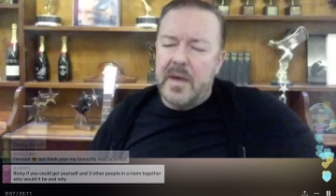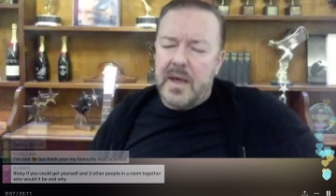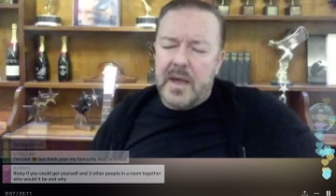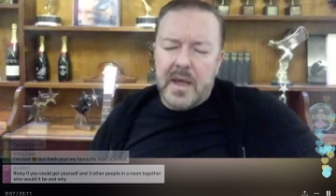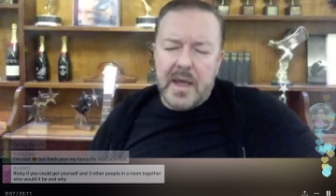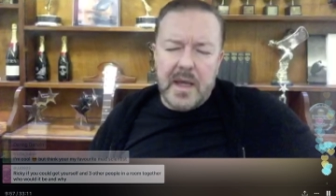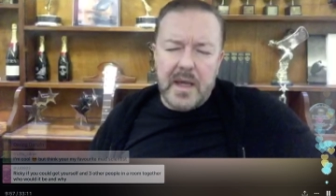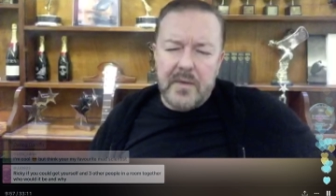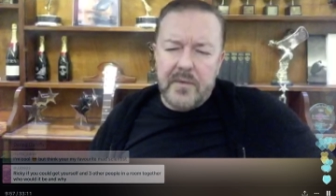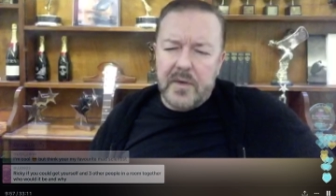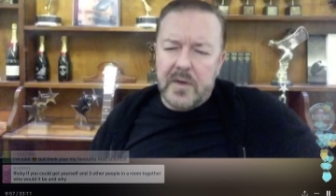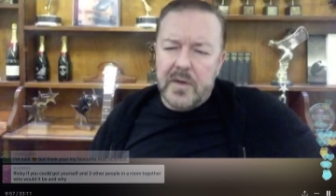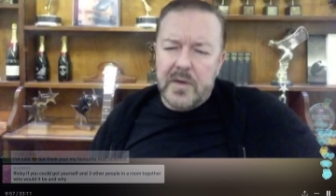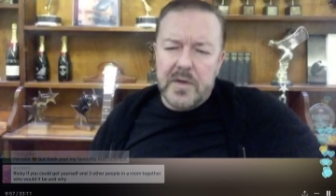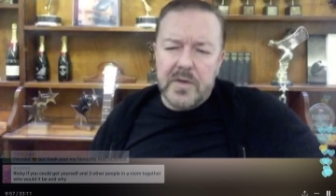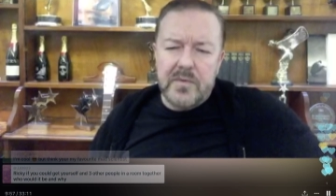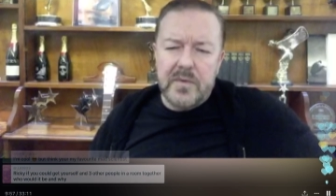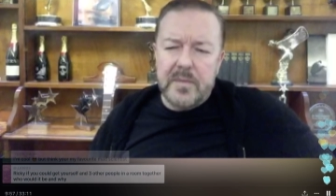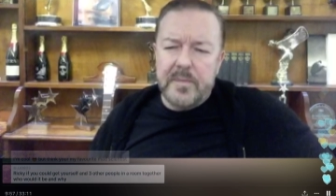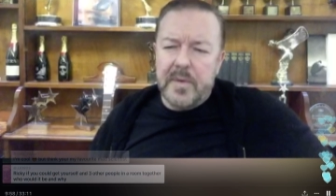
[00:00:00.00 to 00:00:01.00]

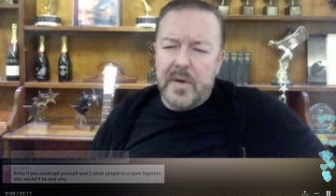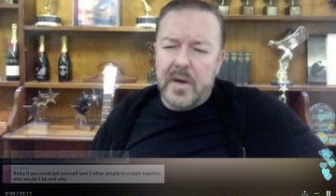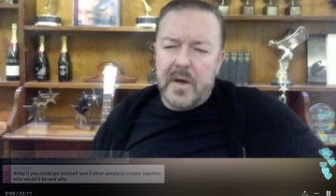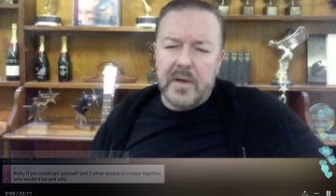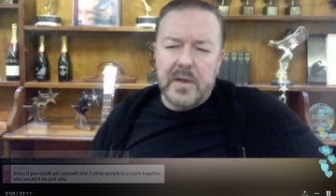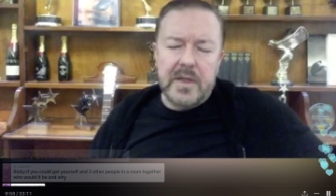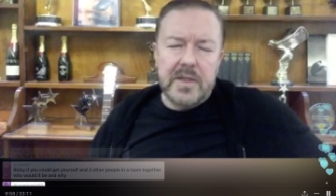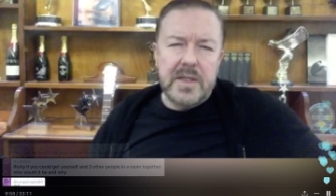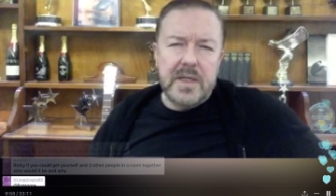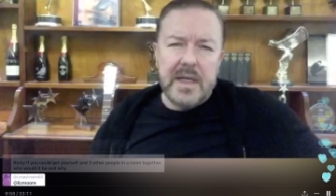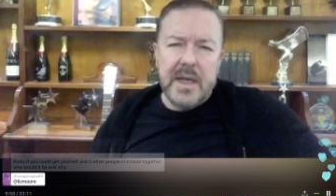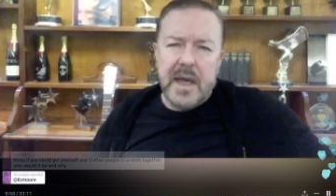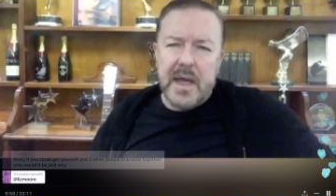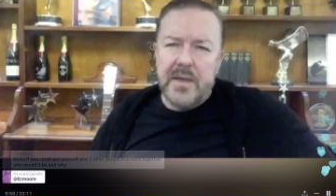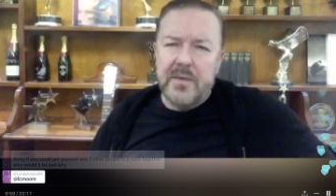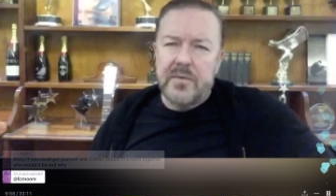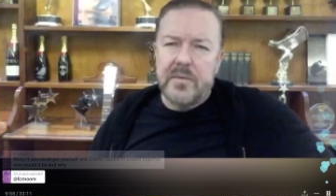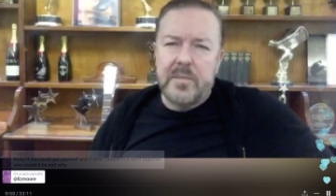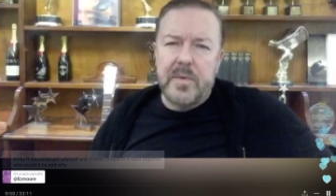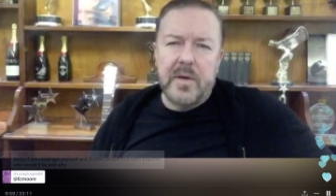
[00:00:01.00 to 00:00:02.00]
evolutionary biology,
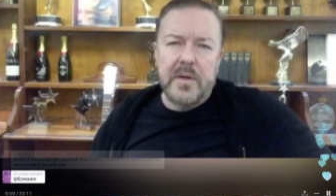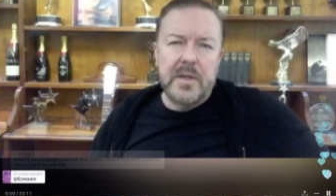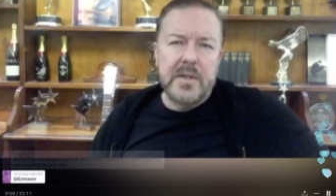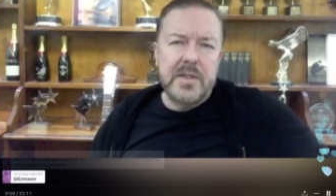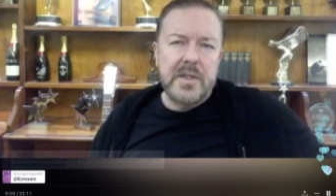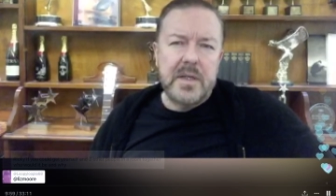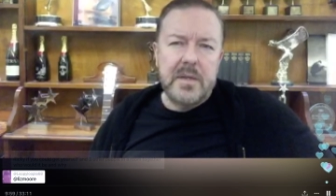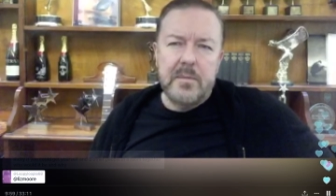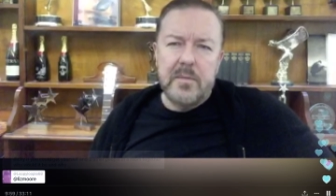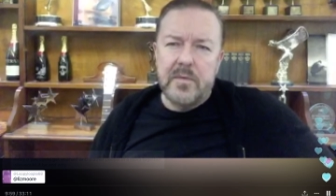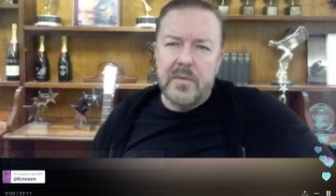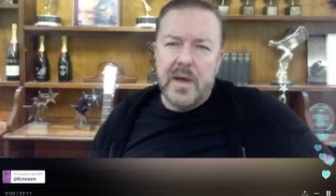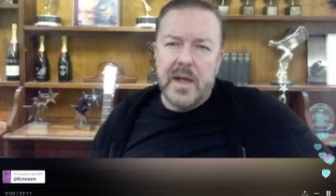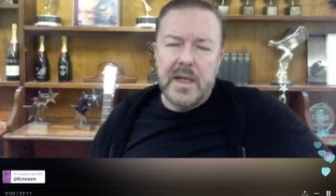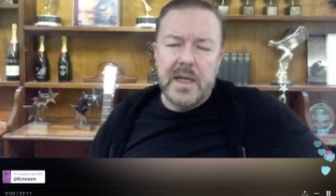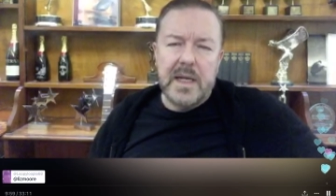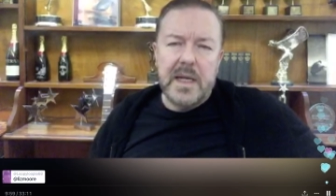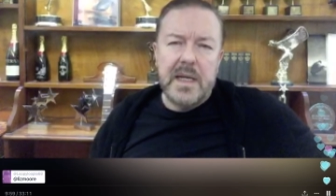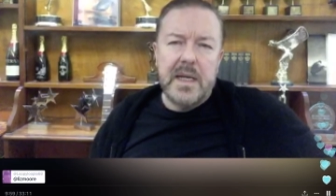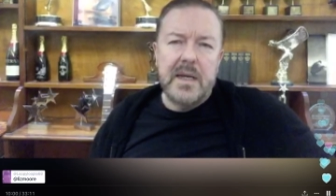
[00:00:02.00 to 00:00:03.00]
anthropology,
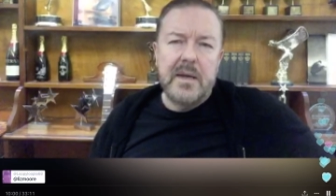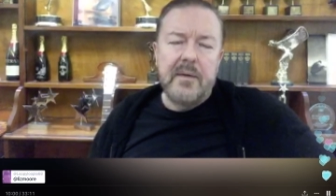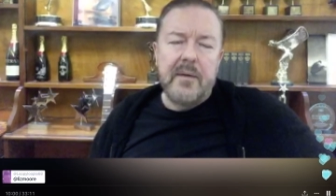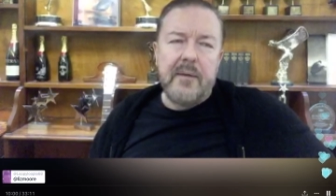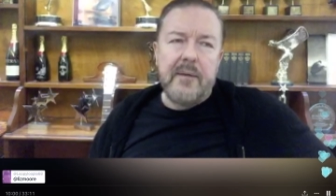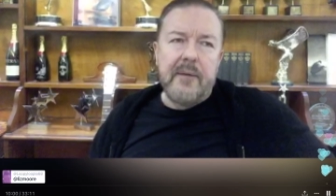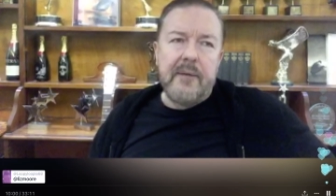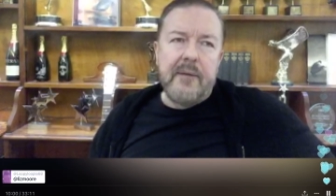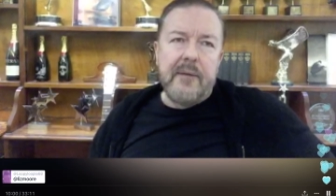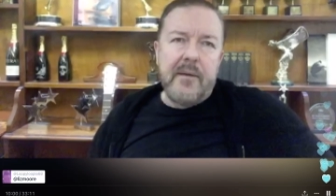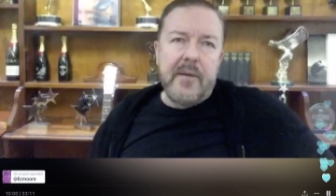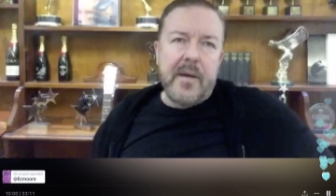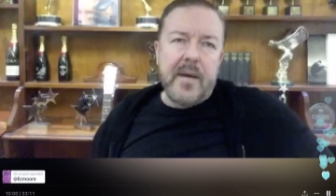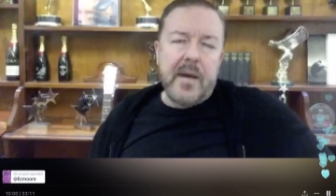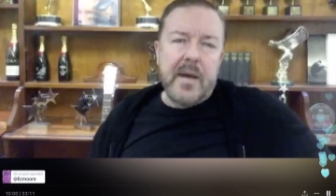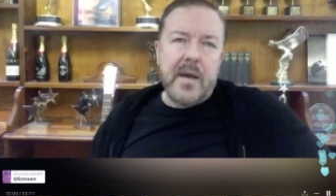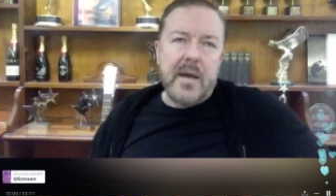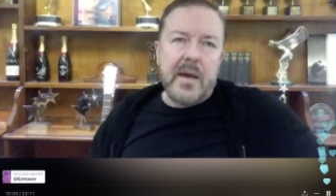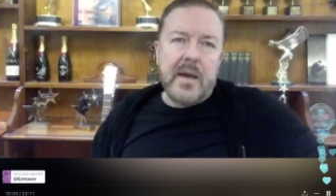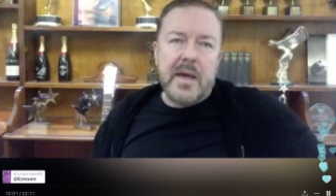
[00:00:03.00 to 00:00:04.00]
morality.
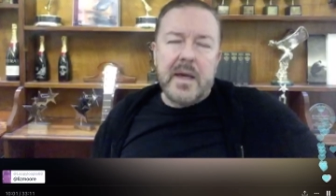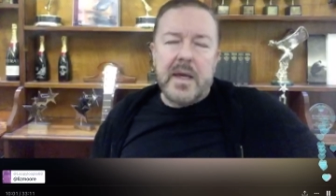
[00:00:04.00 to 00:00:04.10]
I